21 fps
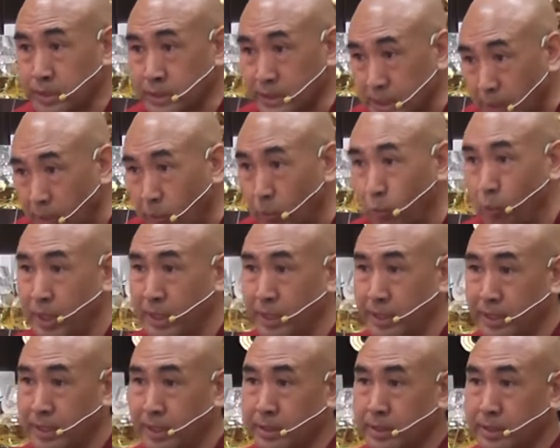
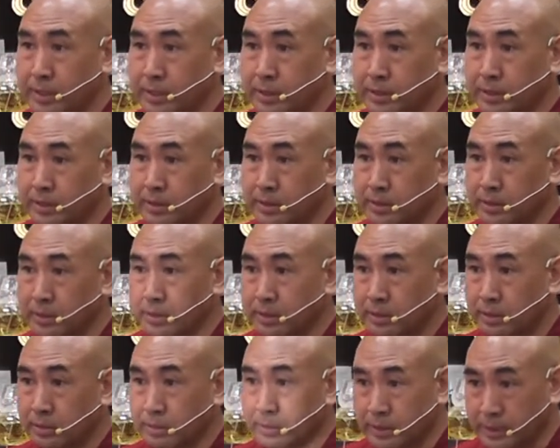someone,
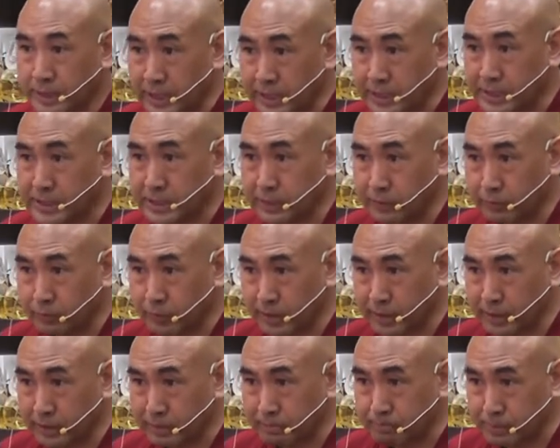that time we
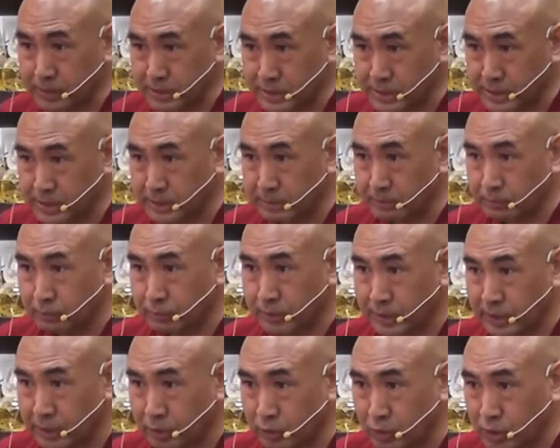can perceive, we
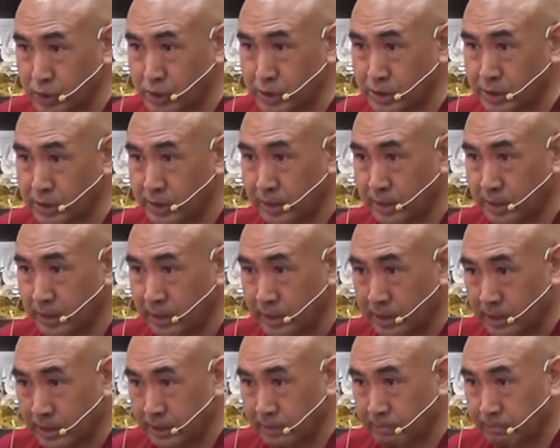can consider
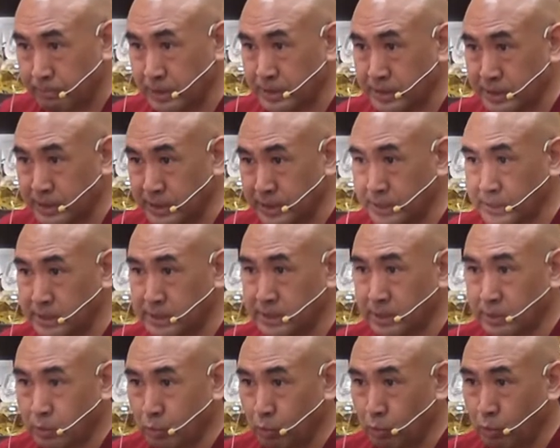the person
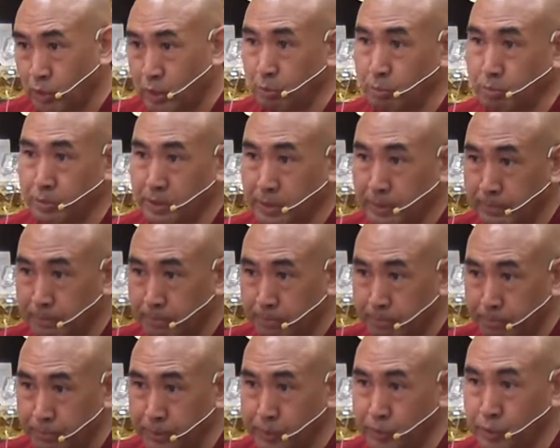is one of the
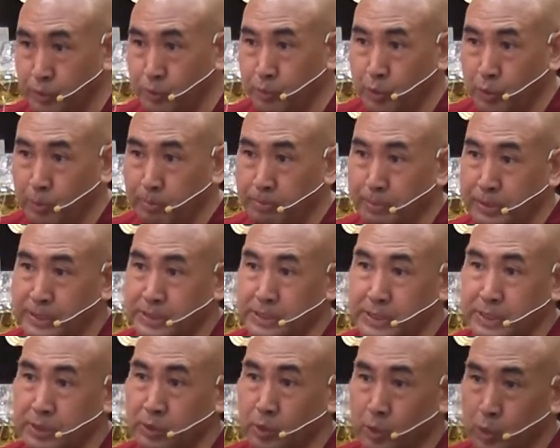beautiful
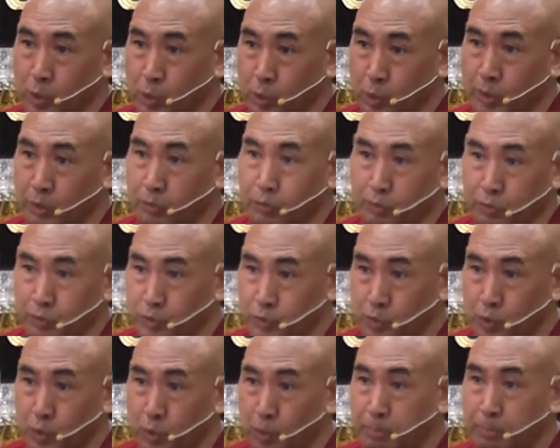person, one of you
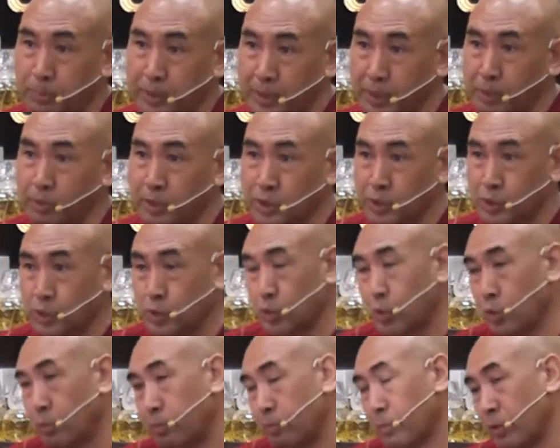so pure,
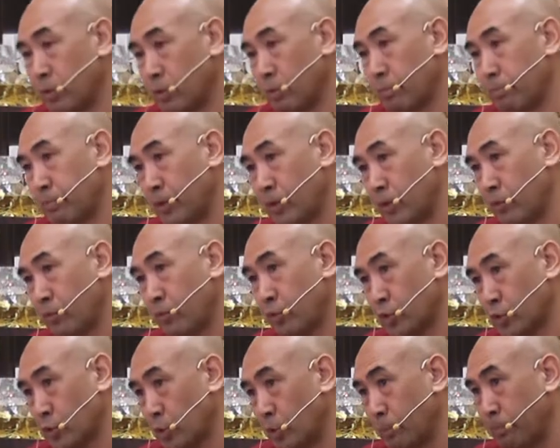so, you know,
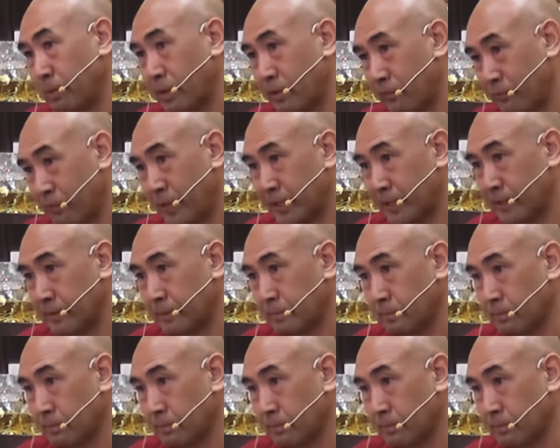beautiful, so perfect.